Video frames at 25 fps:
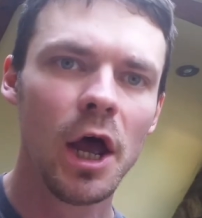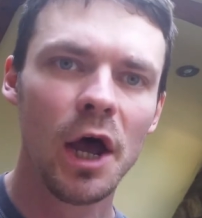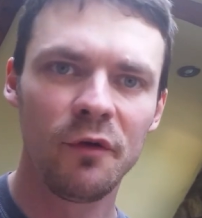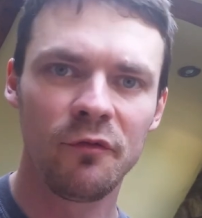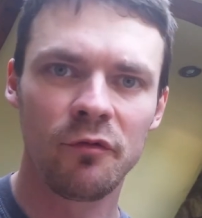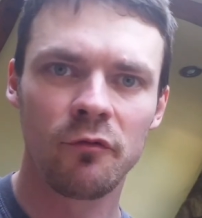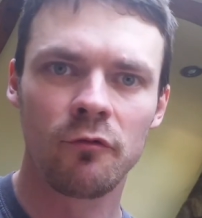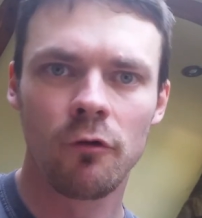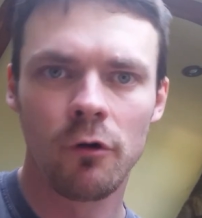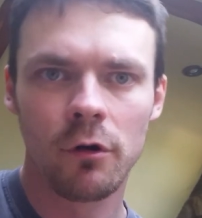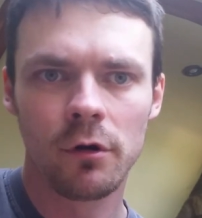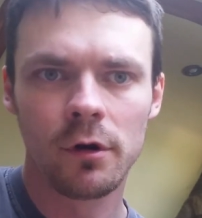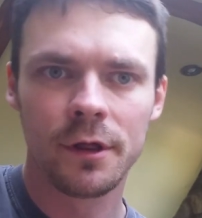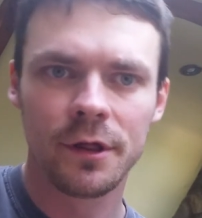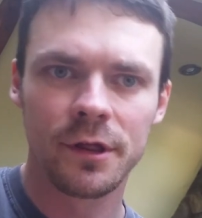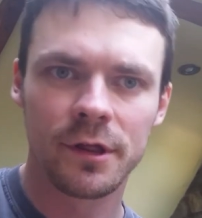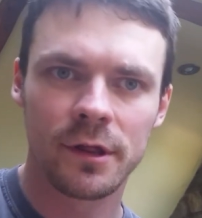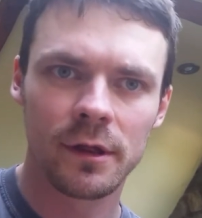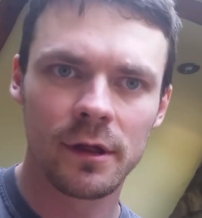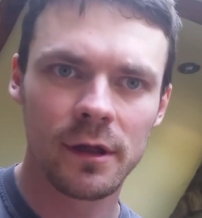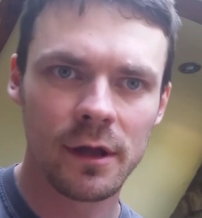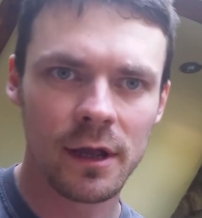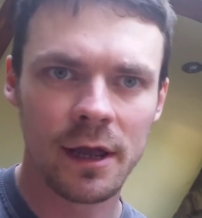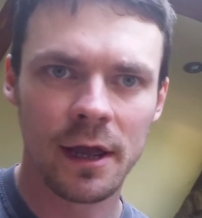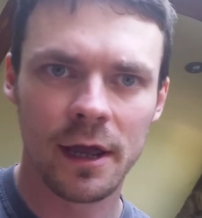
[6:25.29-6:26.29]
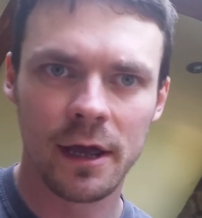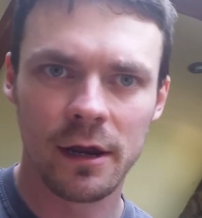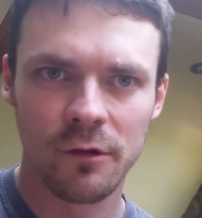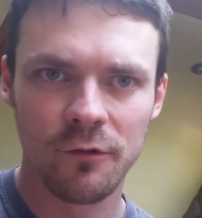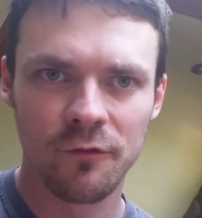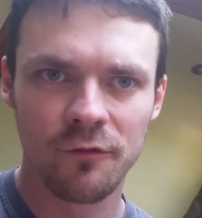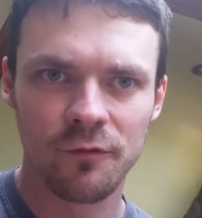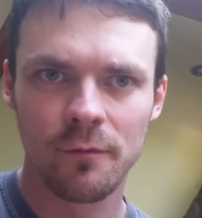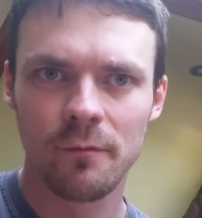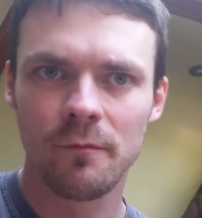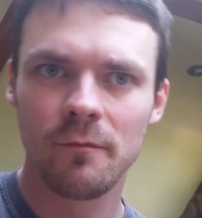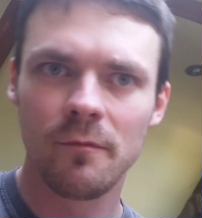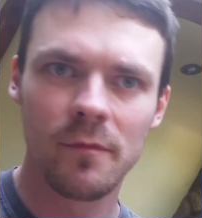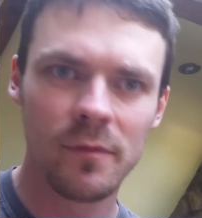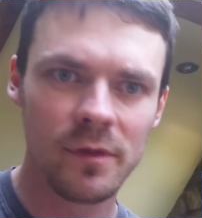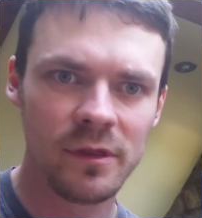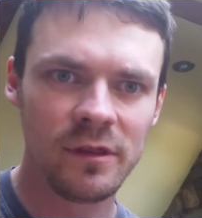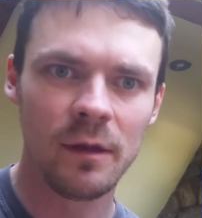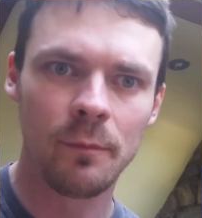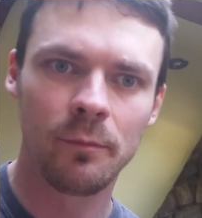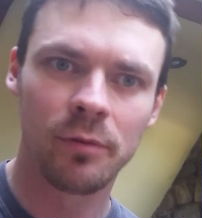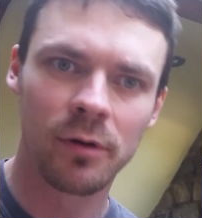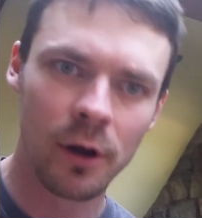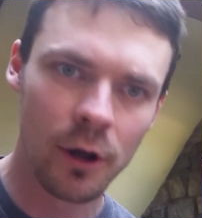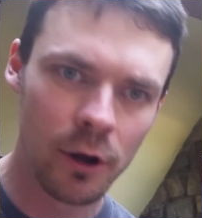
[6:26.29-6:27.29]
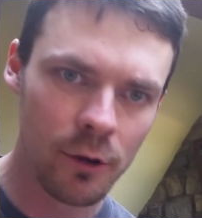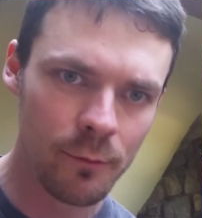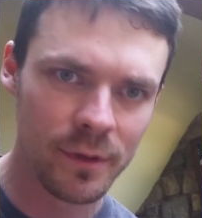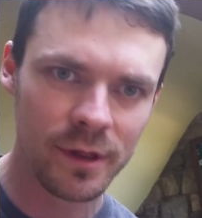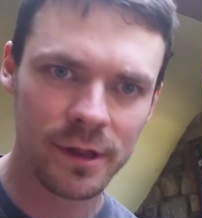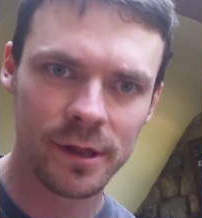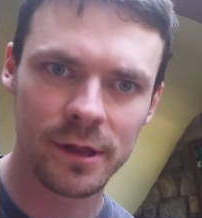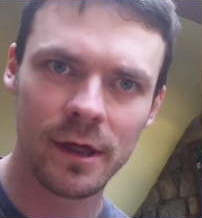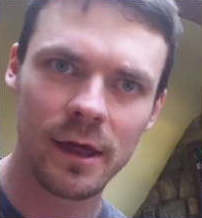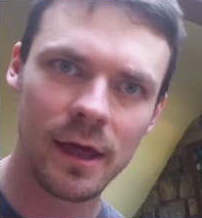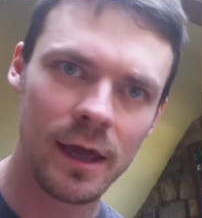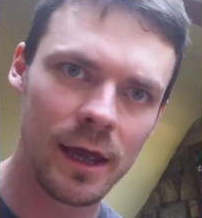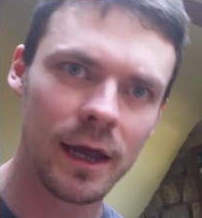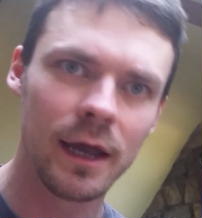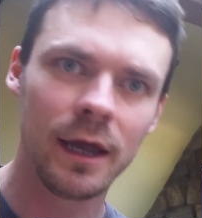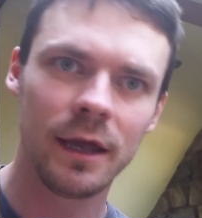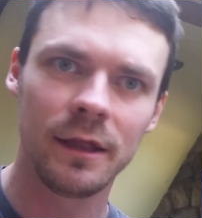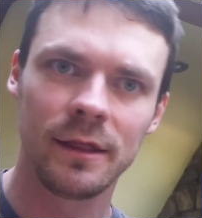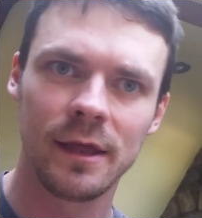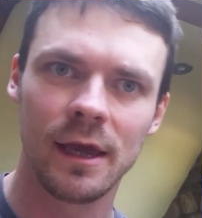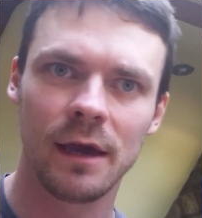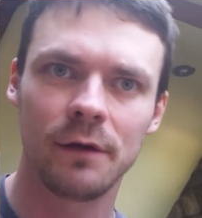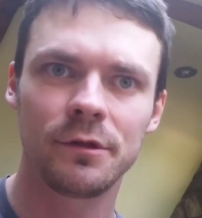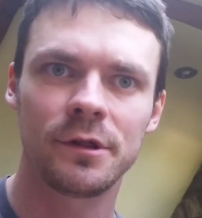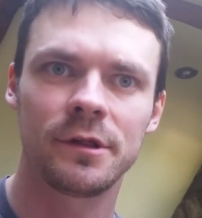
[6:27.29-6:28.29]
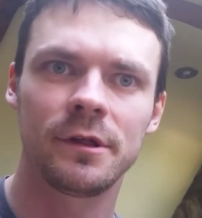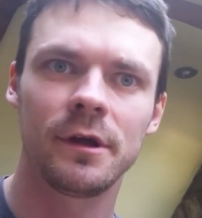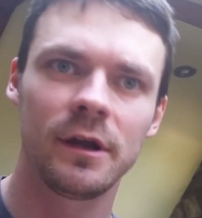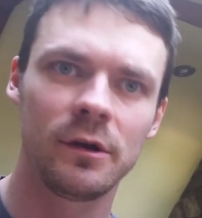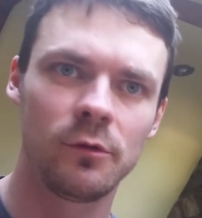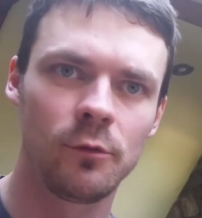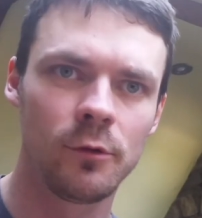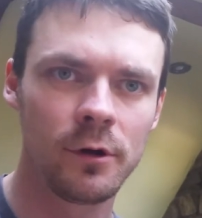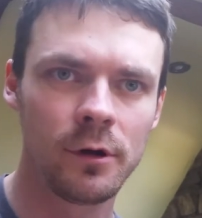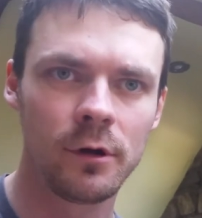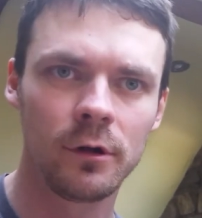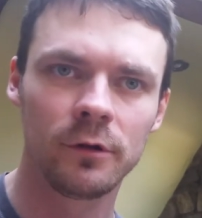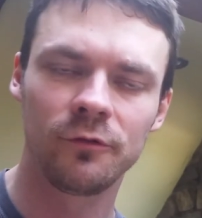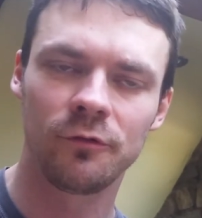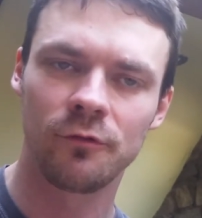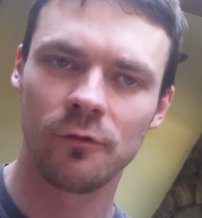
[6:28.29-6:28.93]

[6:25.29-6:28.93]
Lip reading: For all his kind of diplomacy in the outside world,